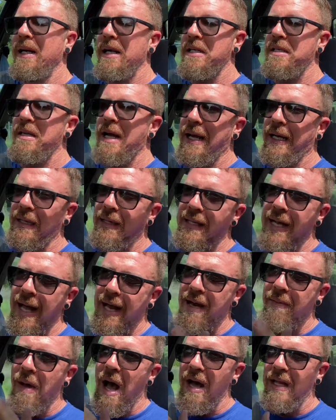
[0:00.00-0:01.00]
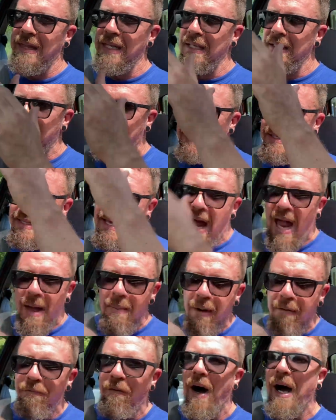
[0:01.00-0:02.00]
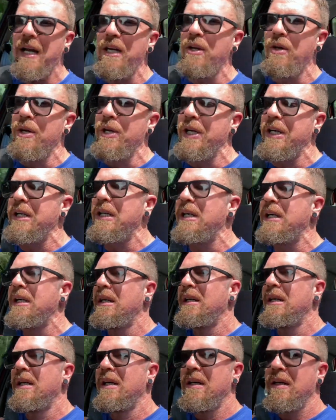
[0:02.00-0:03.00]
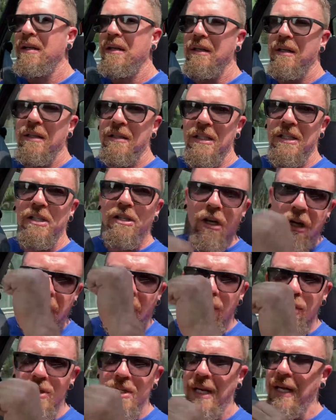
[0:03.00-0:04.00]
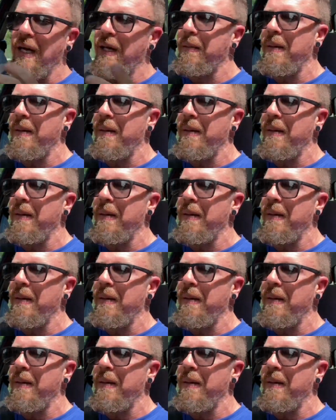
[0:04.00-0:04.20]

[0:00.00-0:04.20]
it's like that, and I think that's the MFI unit just closing.